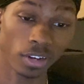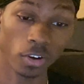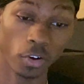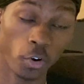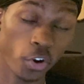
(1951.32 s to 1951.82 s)

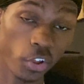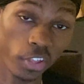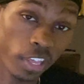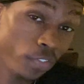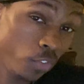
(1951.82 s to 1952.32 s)
Or
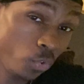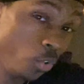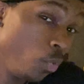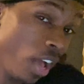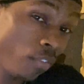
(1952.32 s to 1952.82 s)
if you
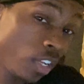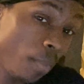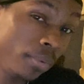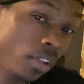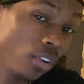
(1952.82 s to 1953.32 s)
do have a
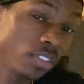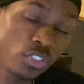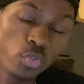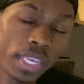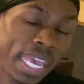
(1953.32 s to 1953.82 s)
couple losses,
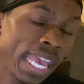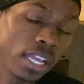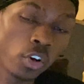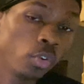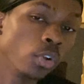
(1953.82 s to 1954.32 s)
you can't
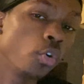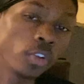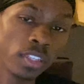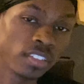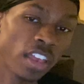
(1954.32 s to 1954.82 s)
go lower
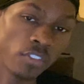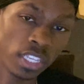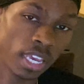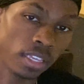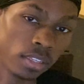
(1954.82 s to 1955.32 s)
than
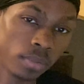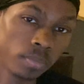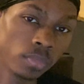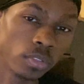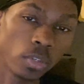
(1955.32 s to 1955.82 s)
78.
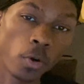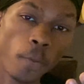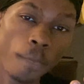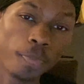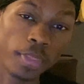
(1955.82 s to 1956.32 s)
So
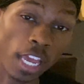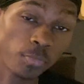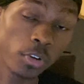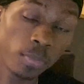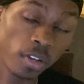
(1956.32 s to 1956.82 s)
that's
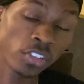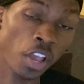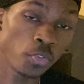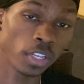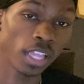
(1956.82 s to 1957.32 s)
pretty much how
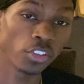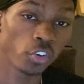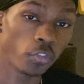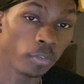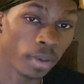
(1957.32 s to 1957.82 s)
you get that
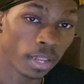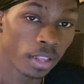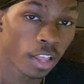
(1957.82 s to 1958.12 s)
trophy, man.